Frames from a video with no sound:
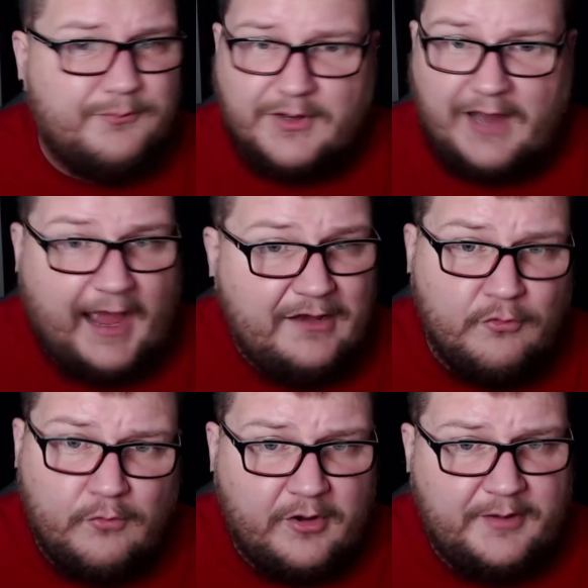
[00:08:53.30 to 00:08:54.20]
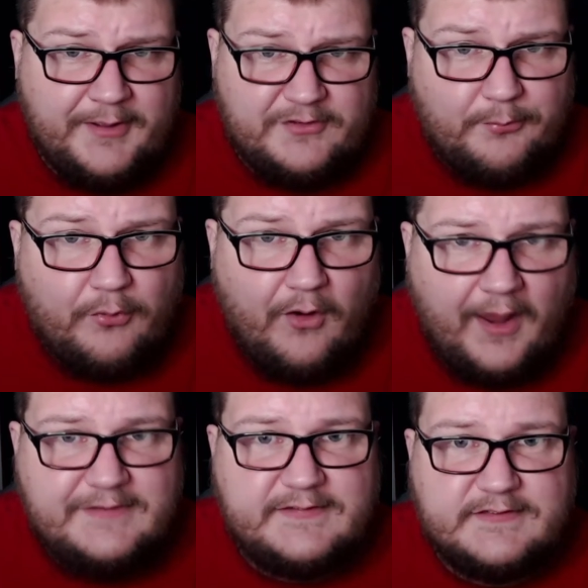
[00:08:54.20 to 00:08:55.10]
But I don't worry about the
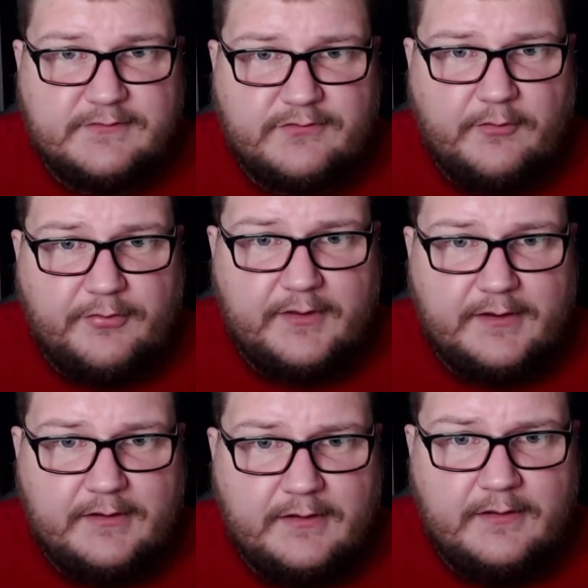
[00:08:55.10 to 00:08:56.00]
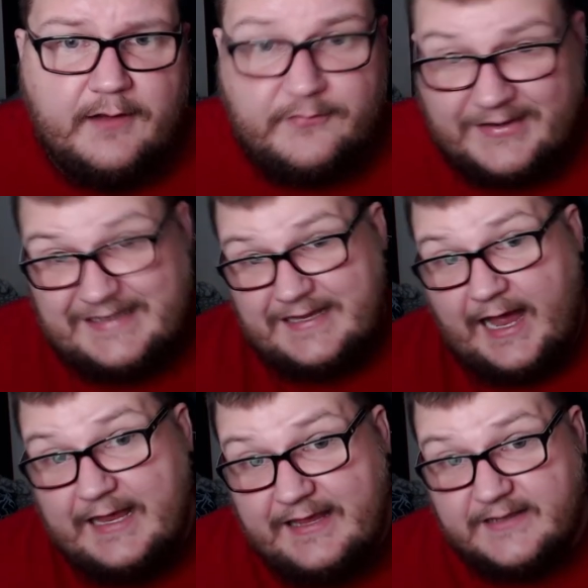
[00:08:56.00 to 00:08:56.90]
prices of something. I was like,
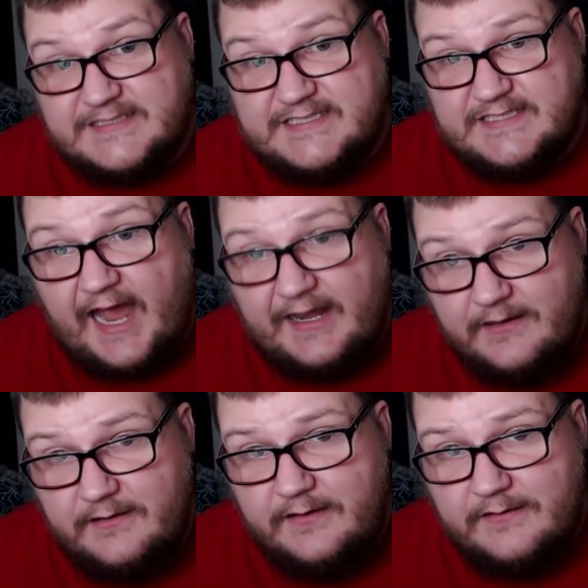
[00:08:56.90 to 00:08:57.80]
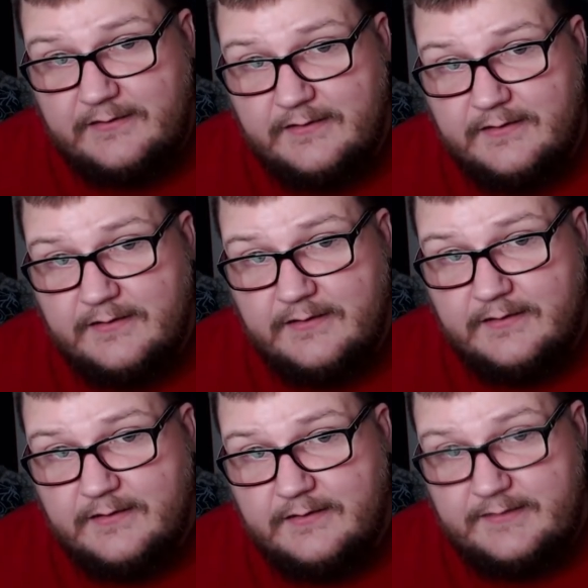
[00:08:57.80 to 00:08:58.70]
I get excited.
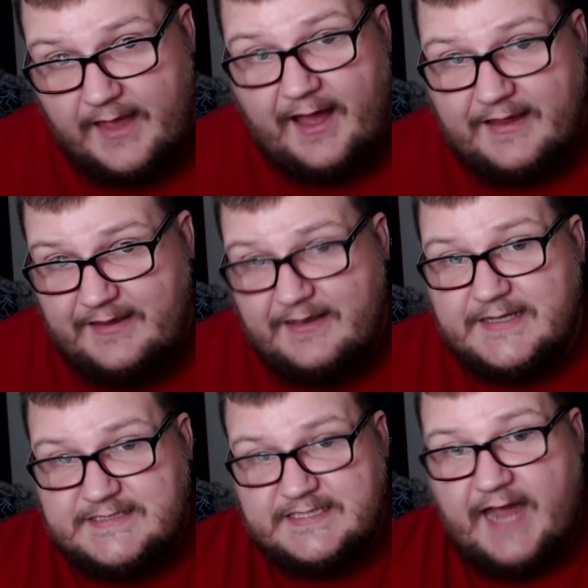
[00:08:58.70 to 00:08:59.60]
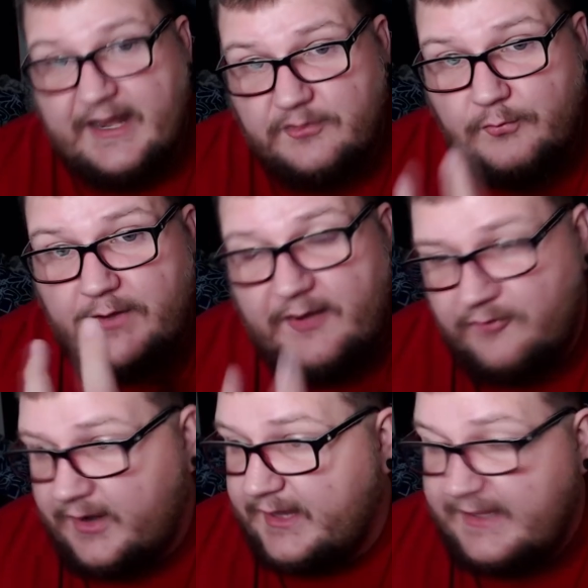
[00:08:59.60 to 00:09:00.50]
Yeah, I get excited
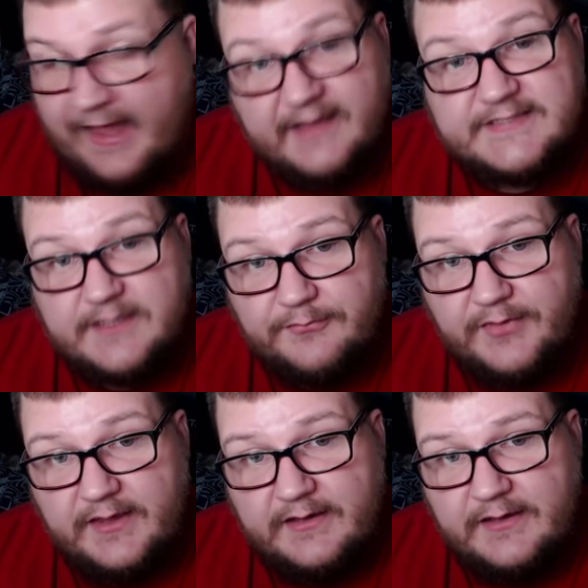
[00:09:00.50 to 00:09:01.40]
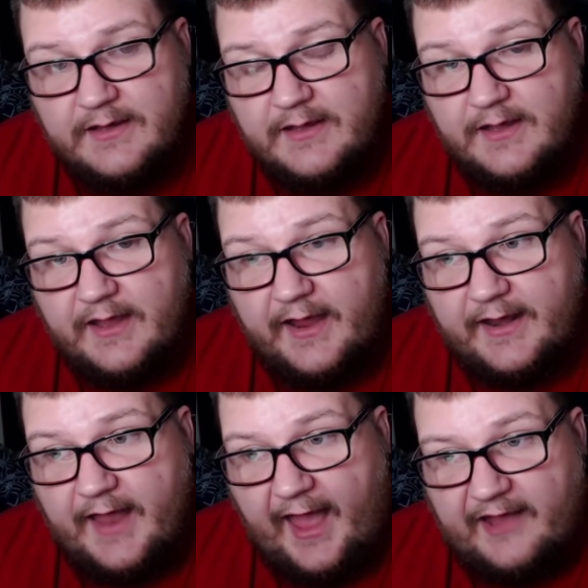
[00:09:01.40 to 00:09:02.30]
whenever I get something,
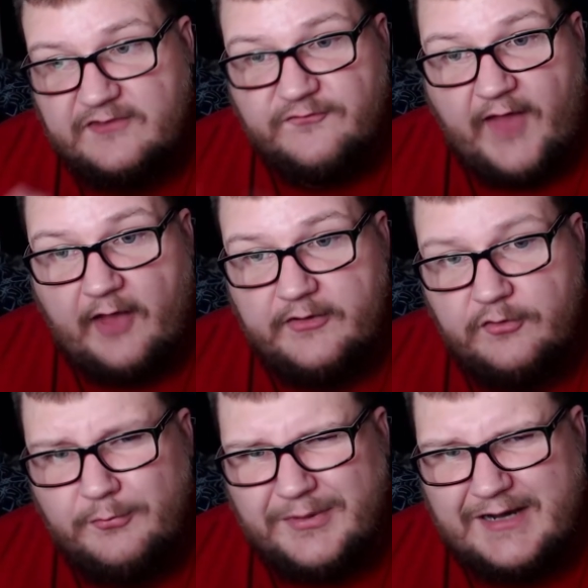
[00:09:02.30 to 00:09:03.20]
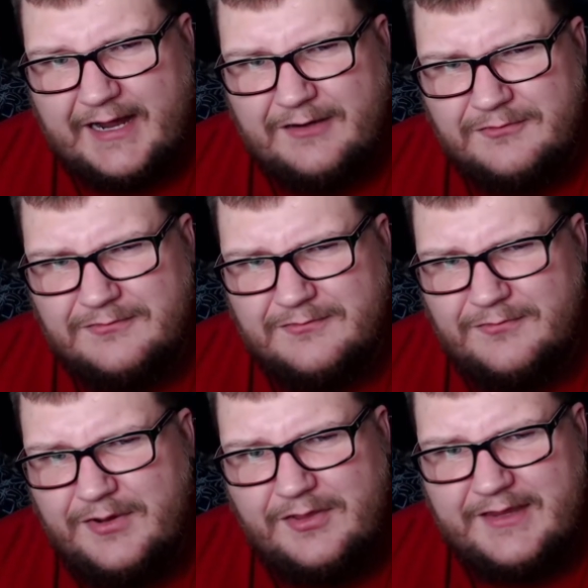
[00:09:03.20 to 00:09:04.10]
and it has value, but I don't
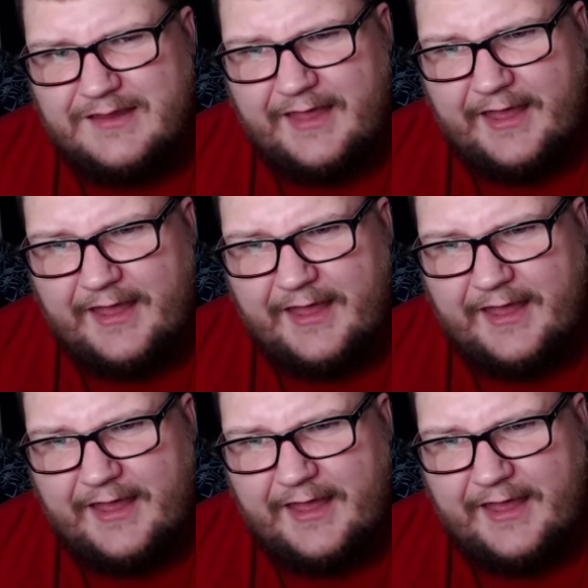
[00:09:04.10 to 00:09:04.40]
really